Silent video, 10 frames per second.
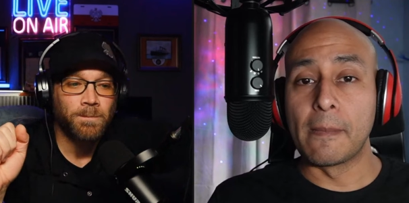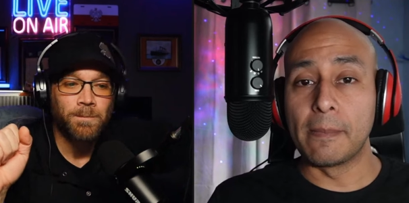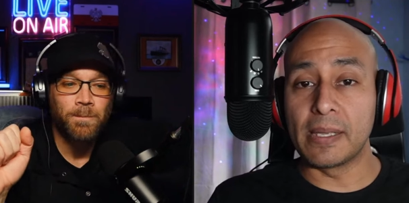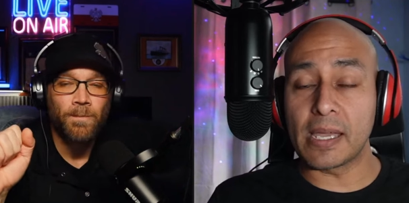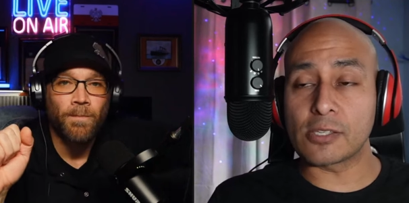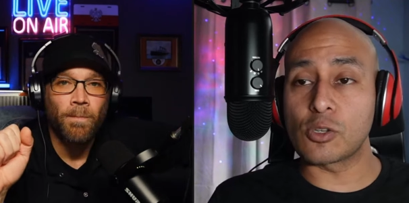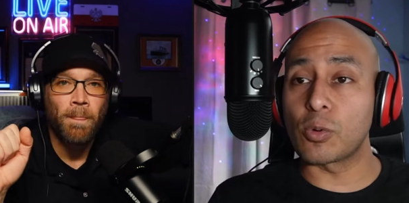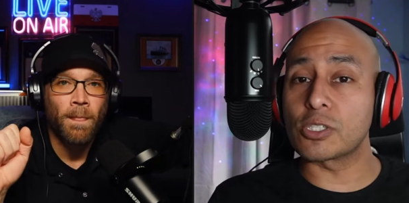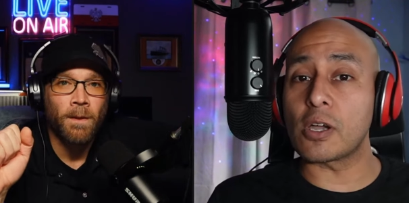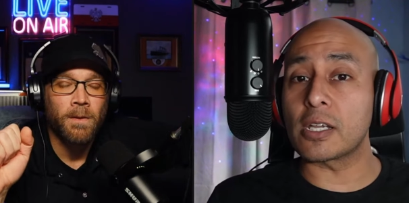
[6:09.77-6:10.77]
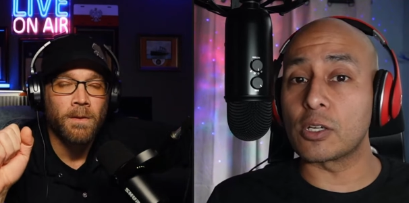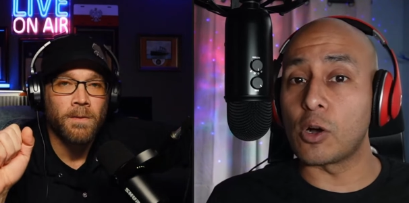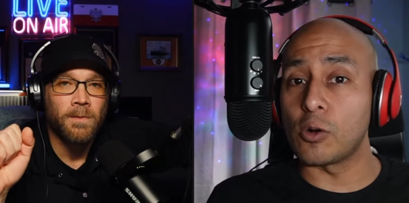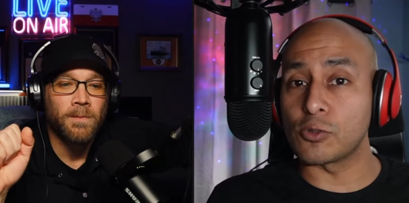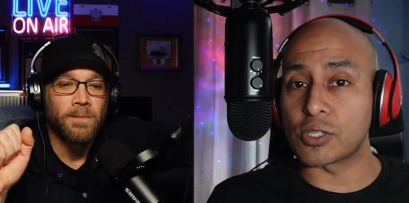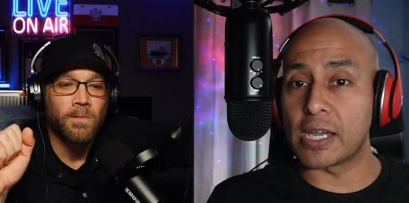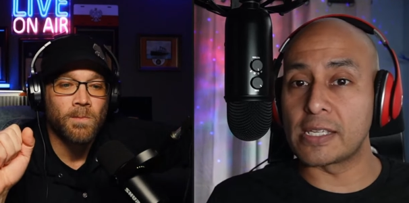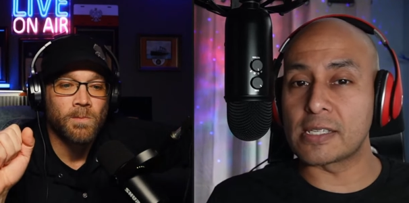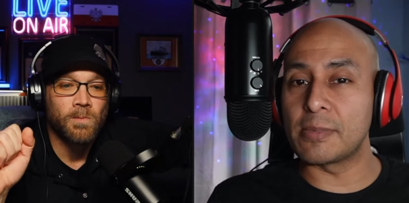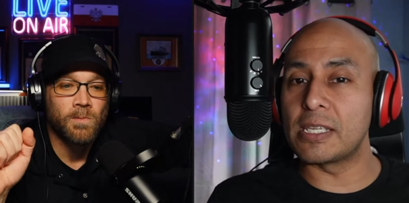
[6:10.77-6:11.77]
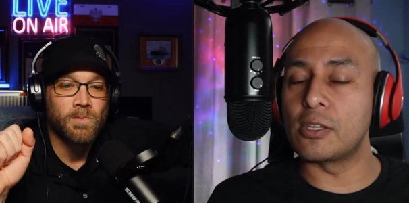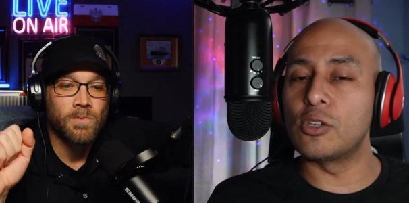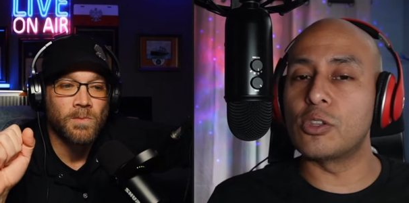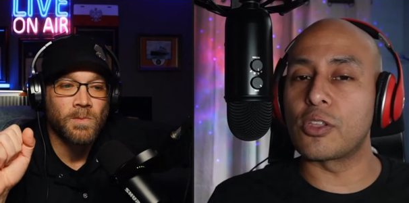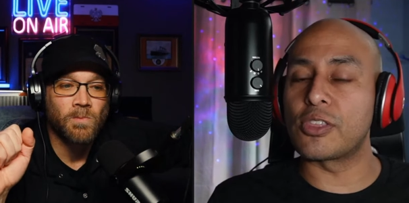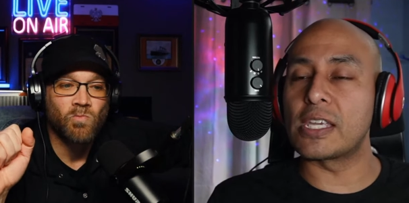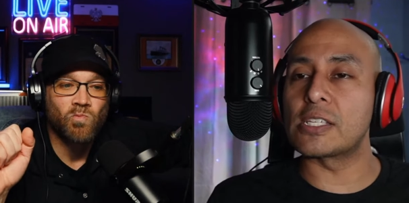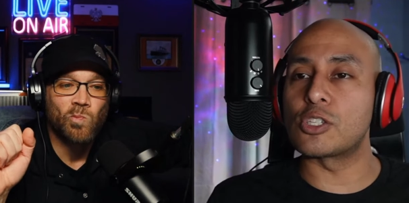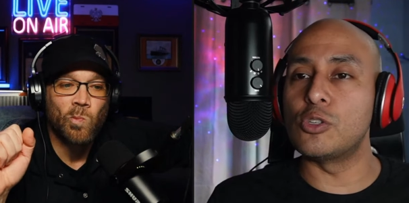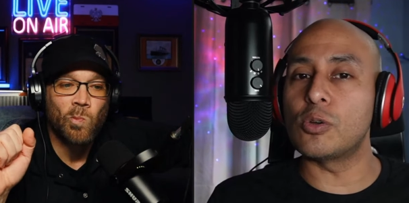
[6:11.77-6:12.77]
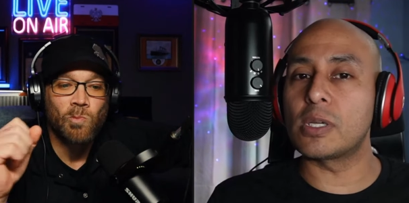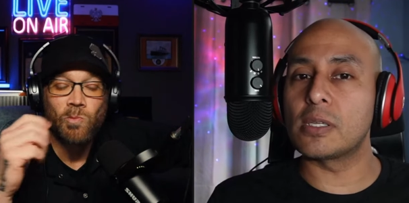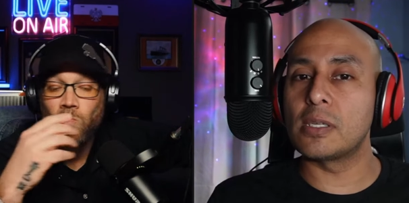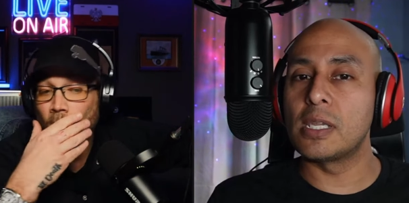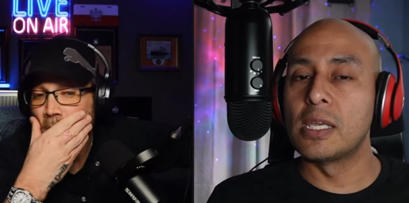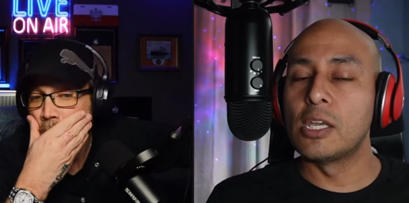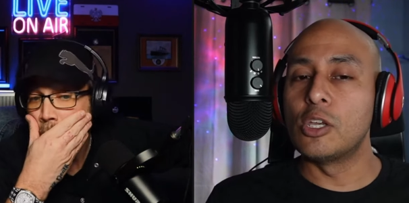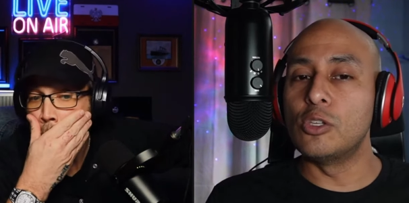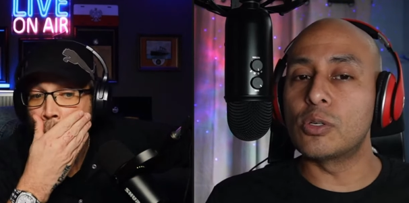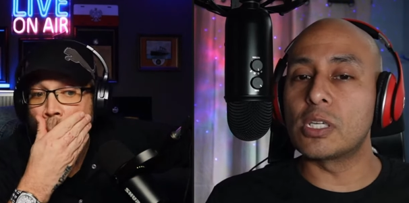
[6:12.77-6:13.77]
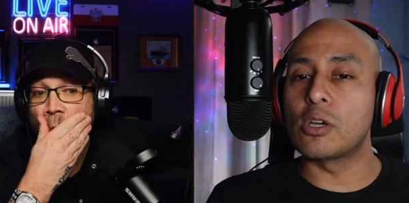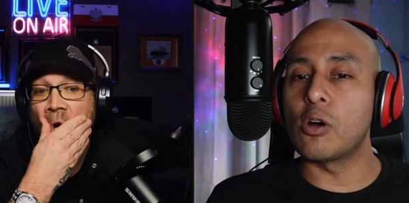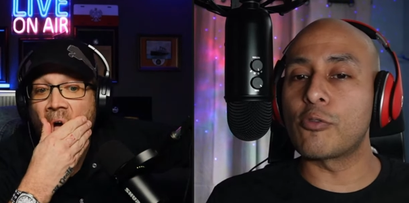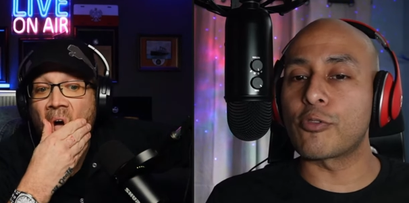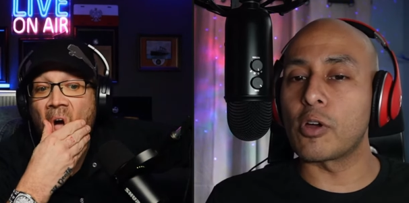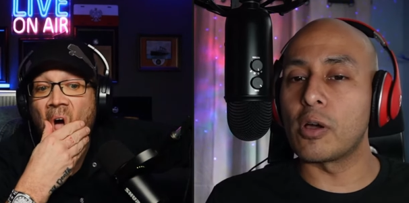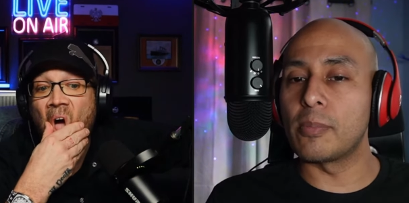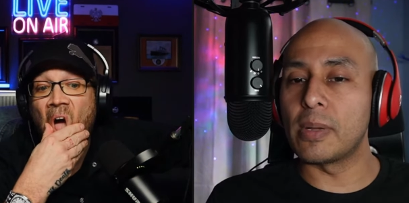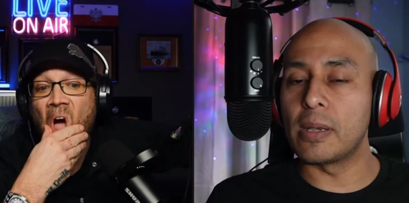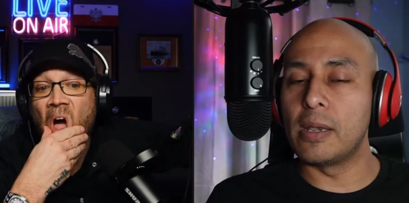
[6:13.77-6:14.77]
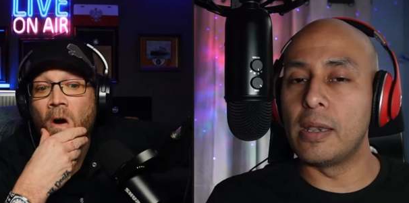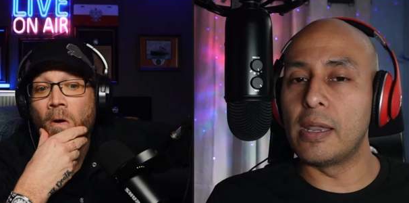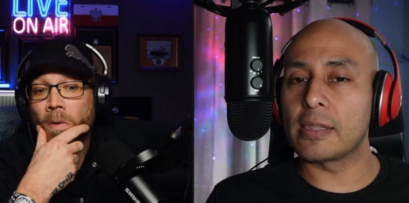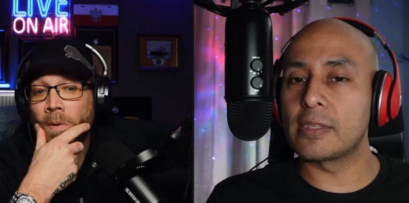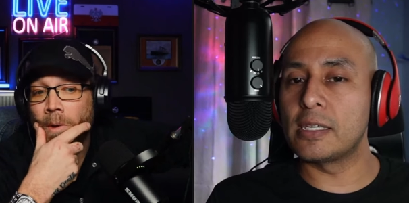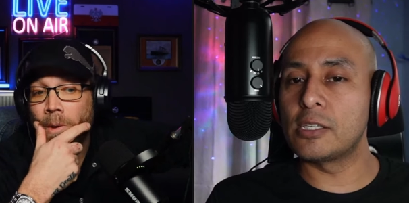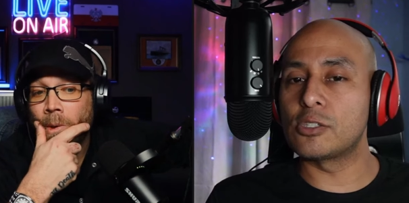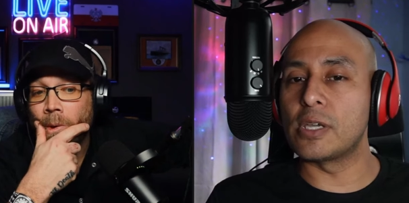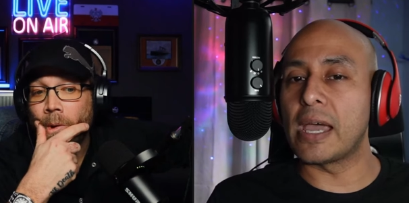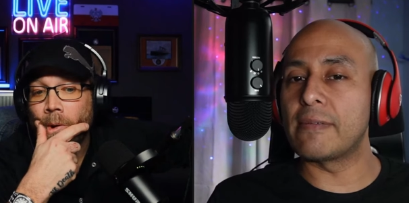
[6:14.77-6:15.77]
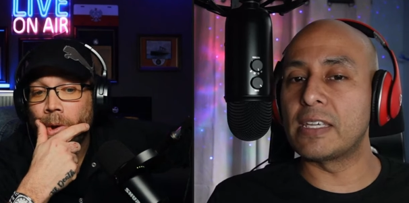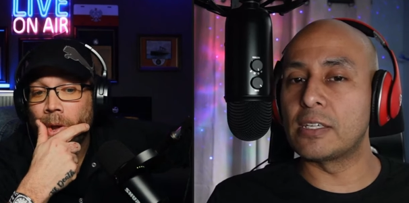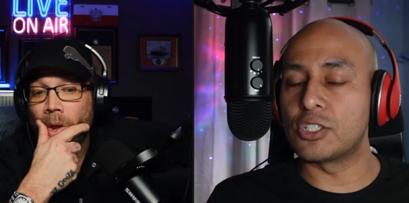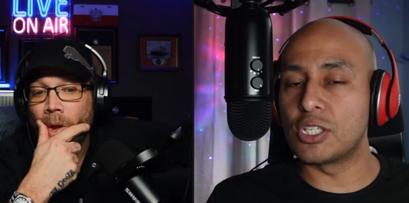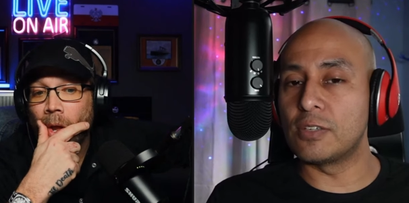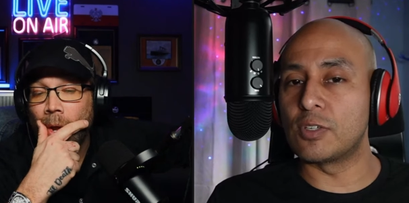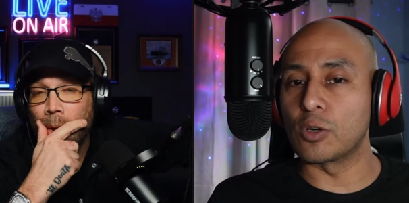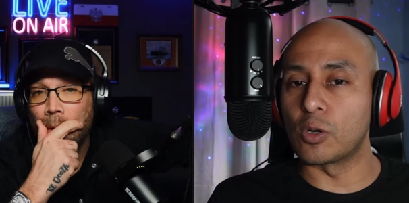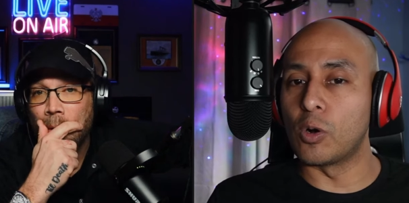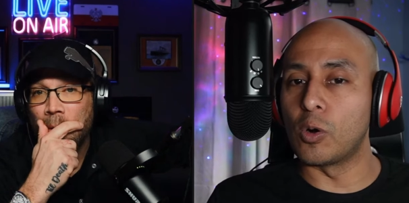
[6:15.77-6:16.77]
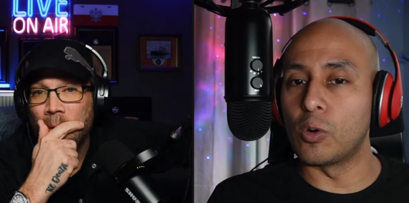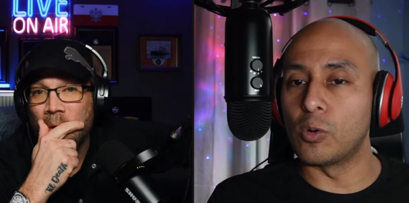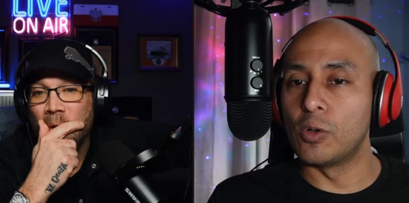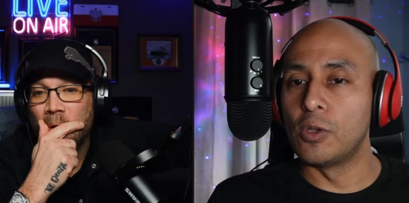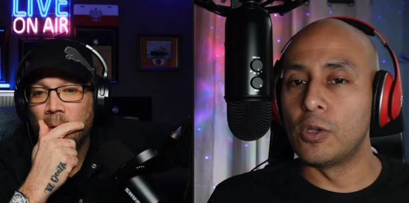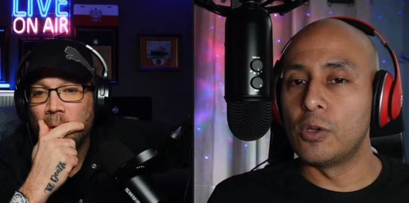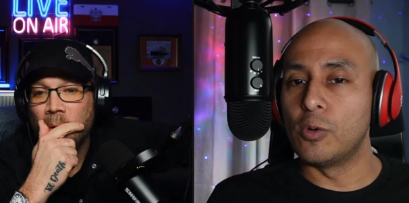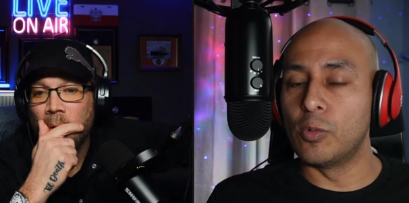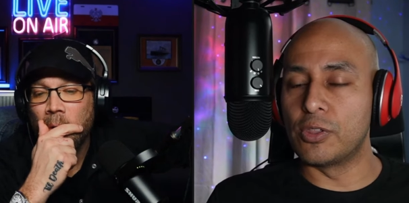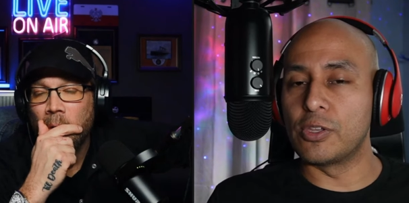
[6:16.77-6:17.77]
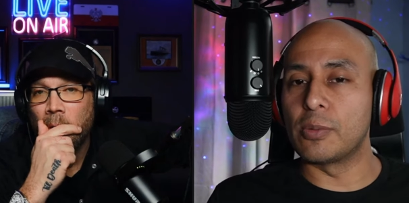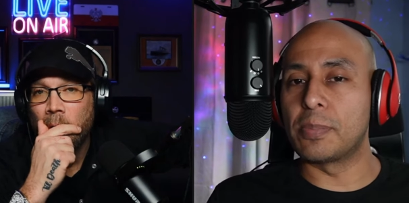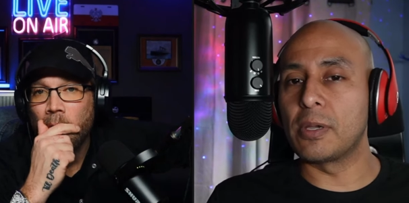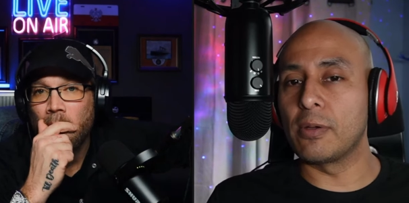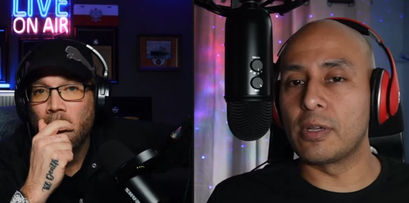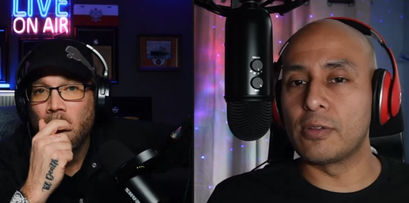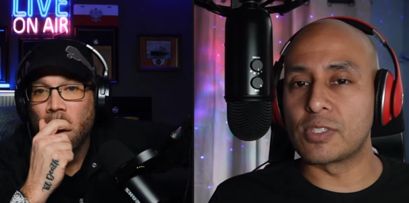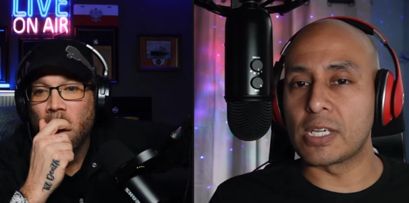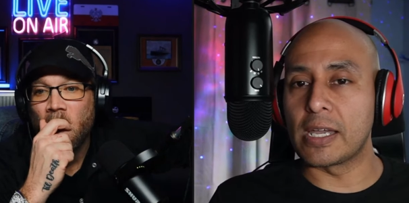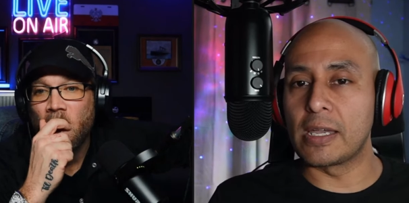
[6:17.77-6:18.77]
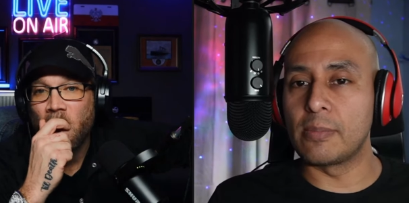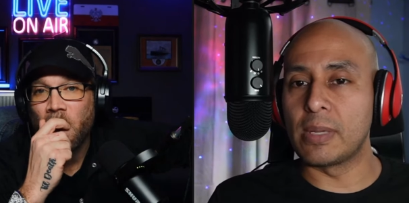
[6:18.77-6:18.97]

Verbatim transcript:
Speaker 1: but yeah, so we're talking goals, guys. I mean, the thing is you can, you can go from nothing to having achieved your goal within a period of time.